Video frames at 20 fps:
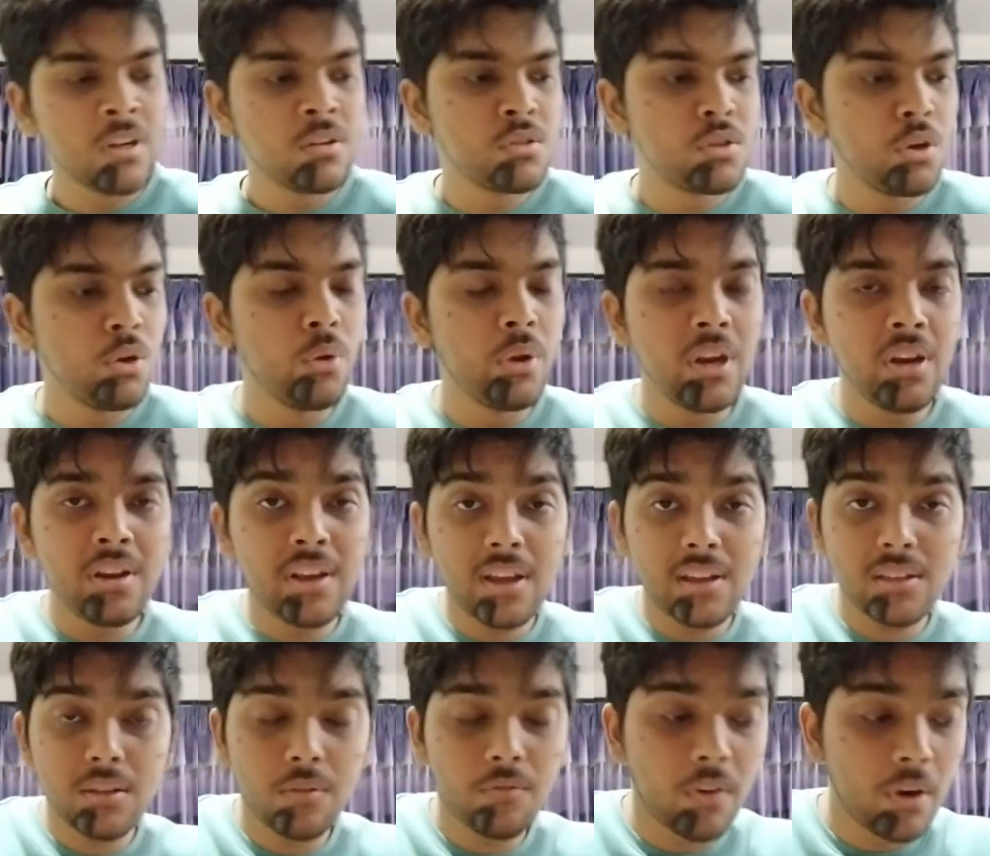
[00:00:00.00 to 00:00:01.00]
So urine
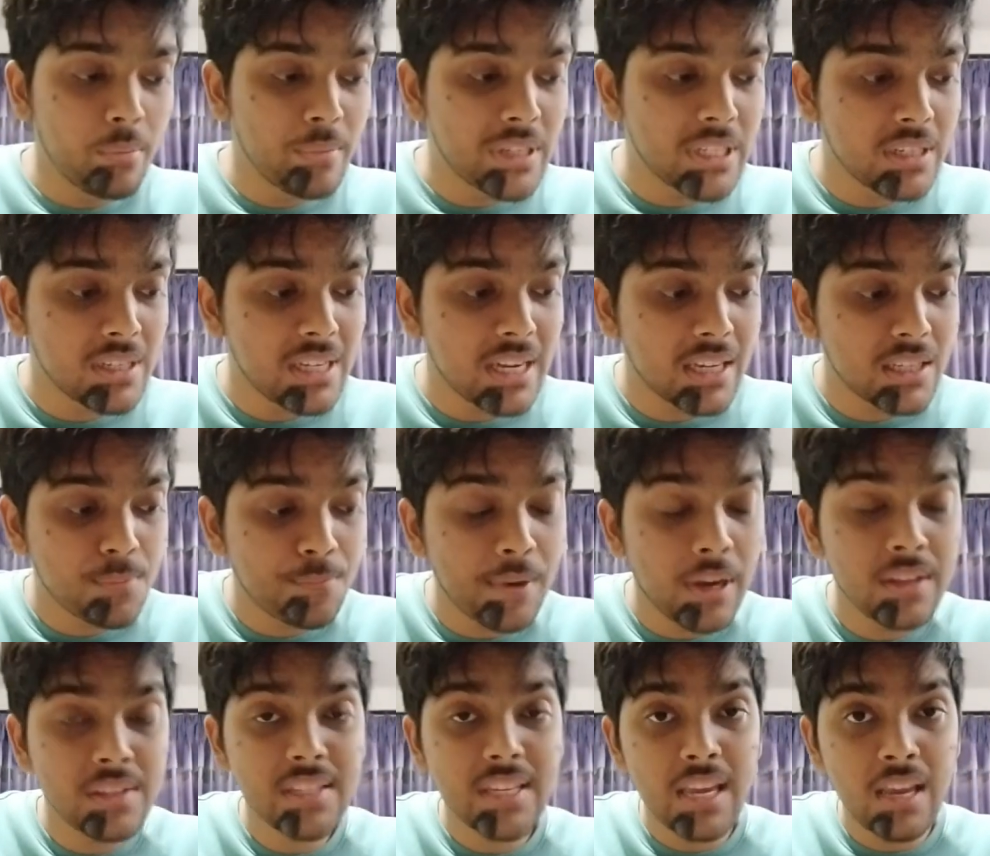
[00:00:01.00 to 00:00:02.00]
formation takes
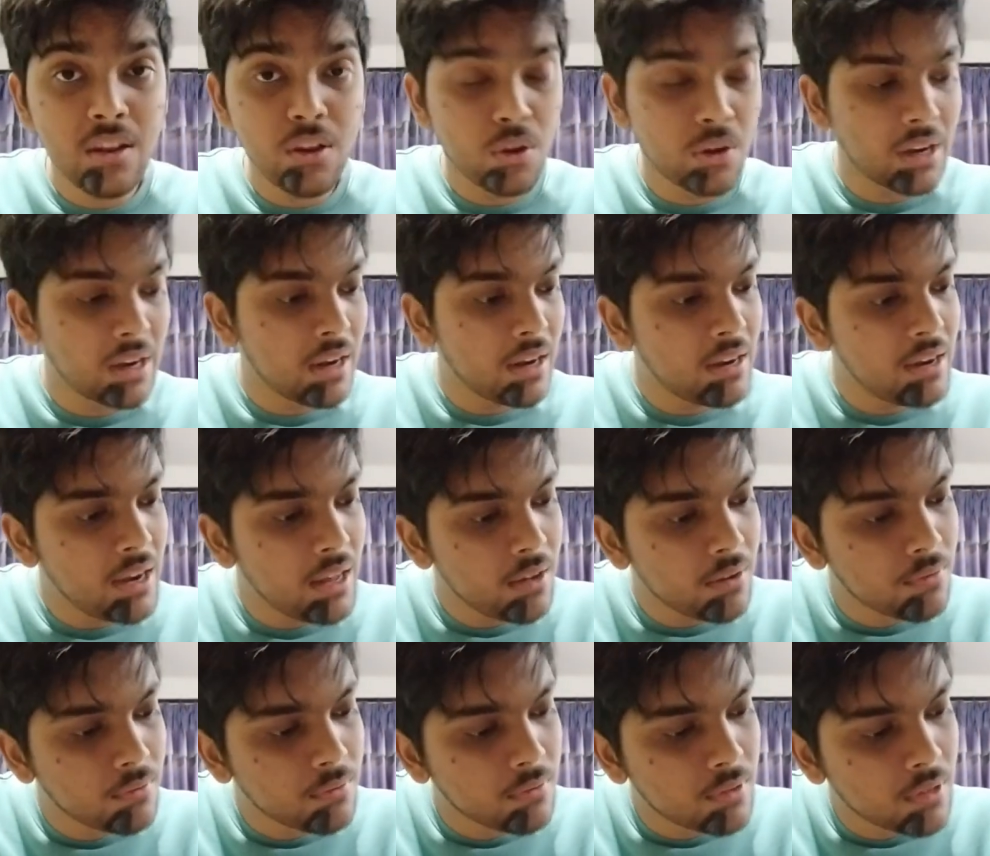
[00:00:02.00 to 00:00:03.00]
place in your
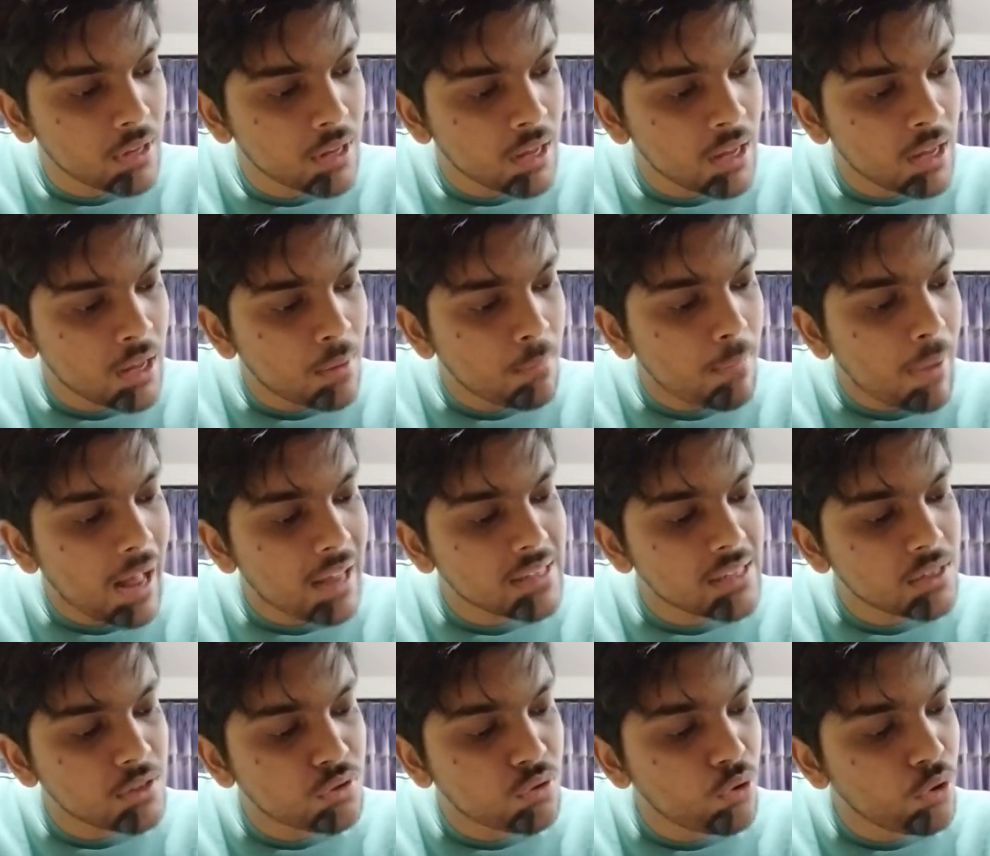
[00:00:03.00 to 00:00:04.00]
kidney,
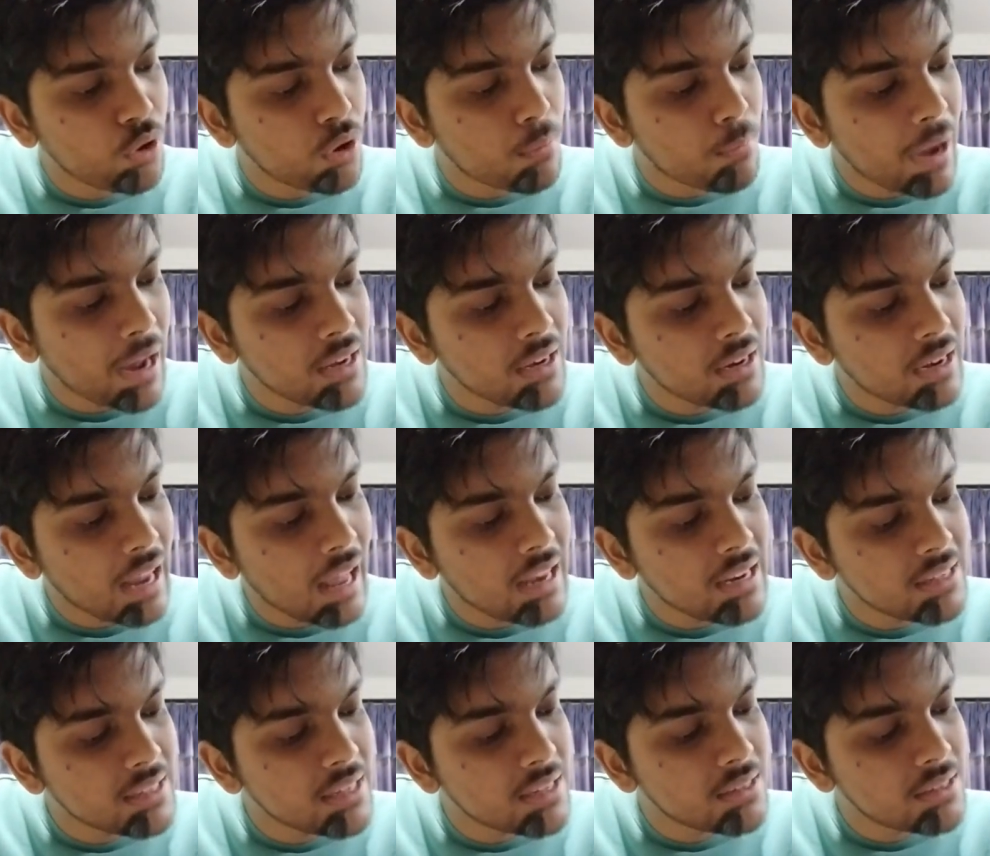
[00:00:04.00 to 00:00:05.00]
passes through your minor
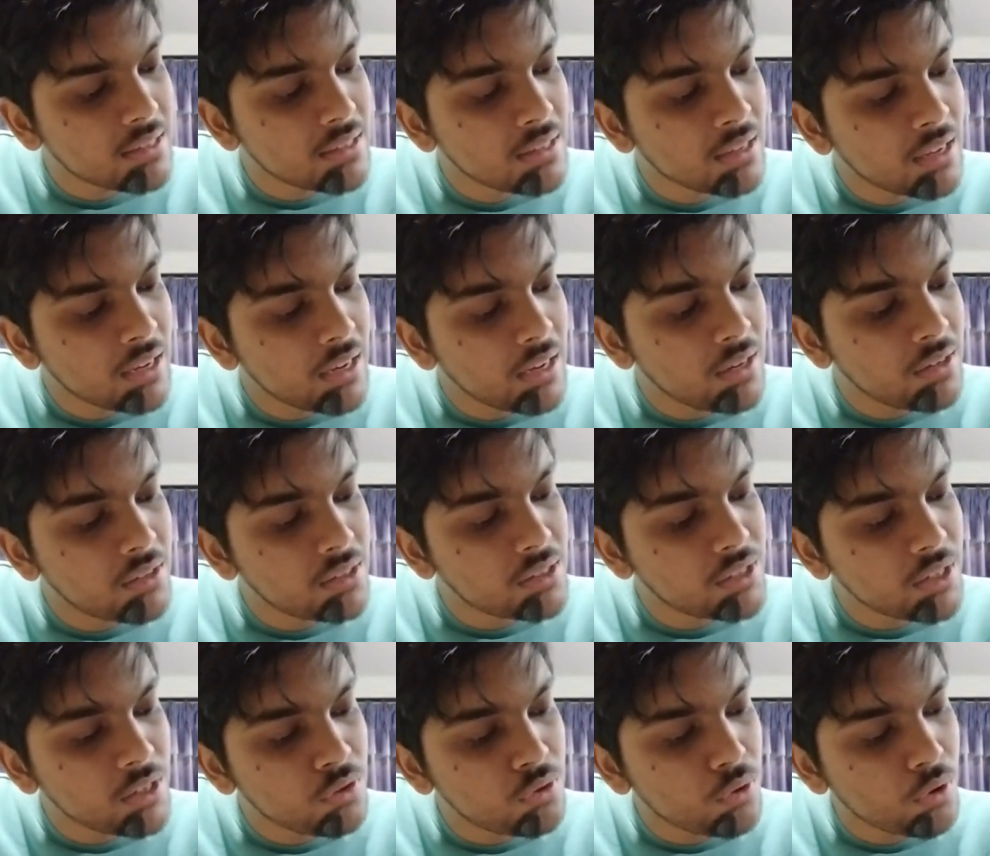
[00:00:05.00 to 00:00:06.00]
calyces,
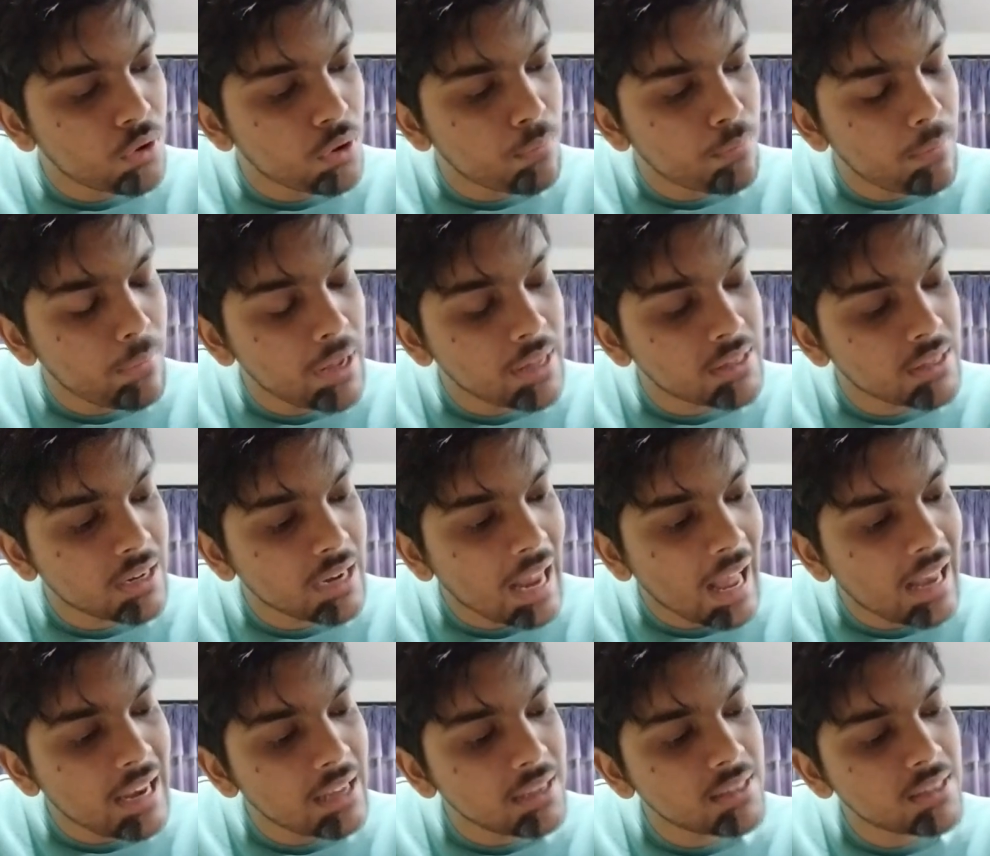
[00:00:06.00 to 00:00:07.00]
enters into your major
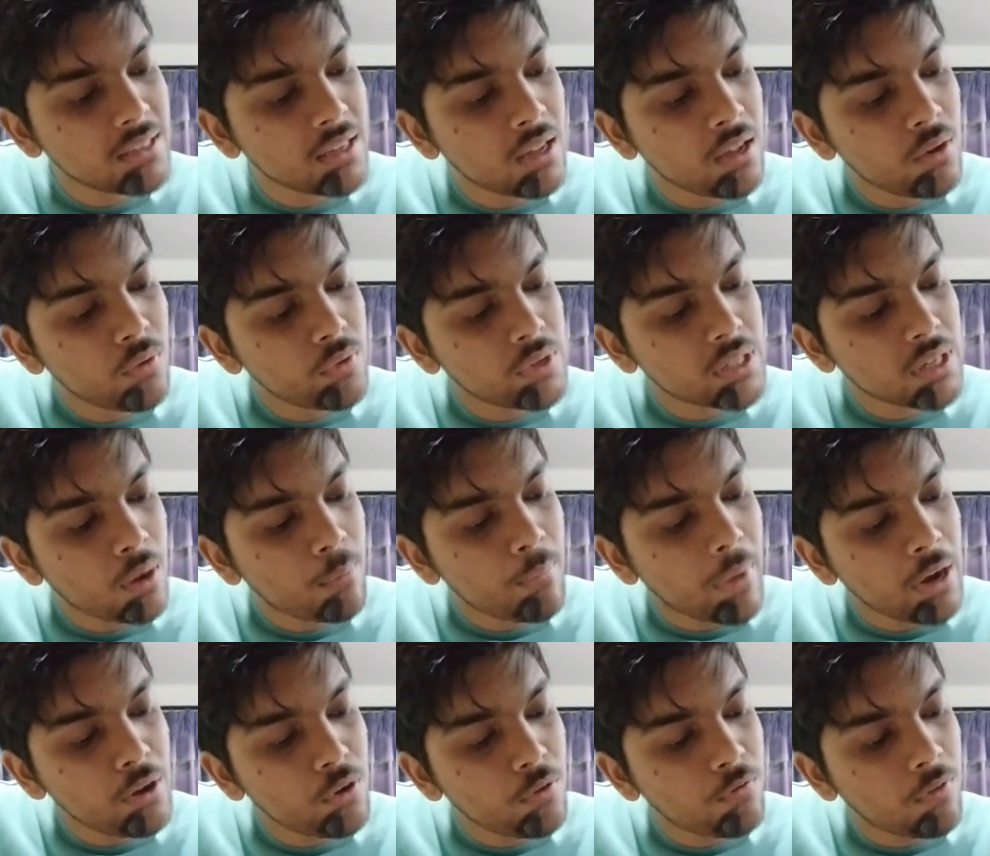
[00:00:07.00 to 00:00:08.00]
calyx, which
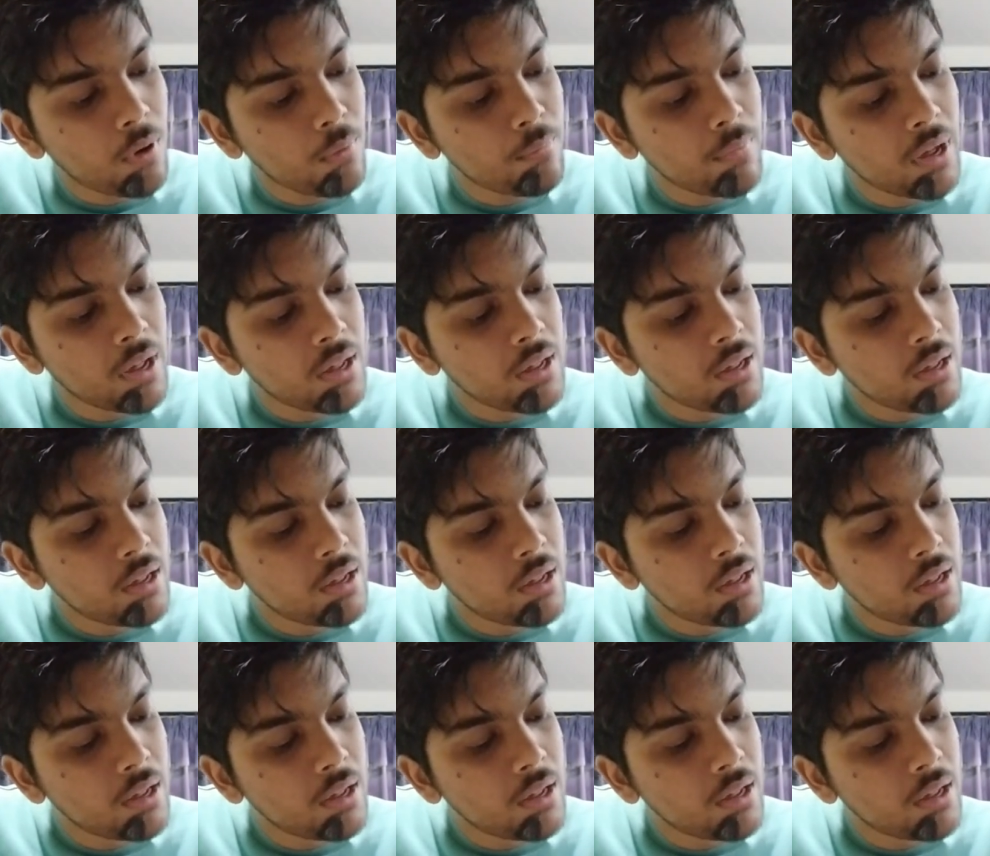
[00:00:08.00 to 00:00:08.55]
combine to form